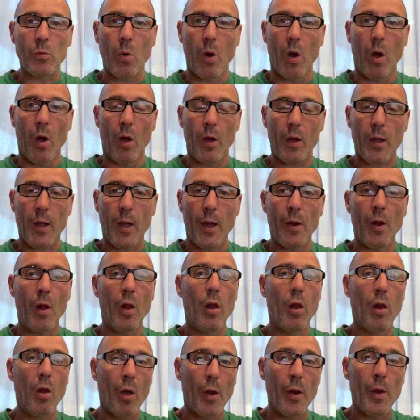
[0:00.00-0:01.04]
work and a
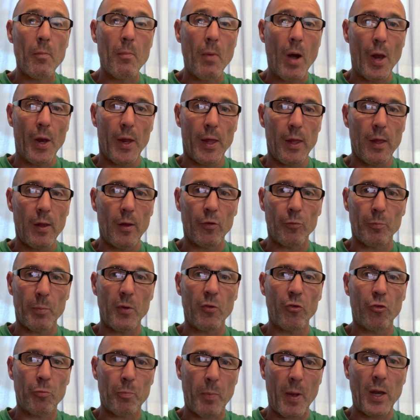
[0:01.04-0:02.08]
lot of money has
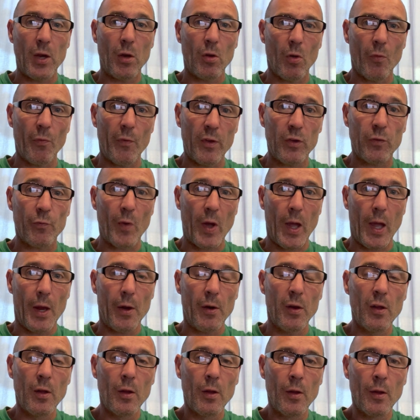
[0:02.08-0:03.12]
been spent on this van.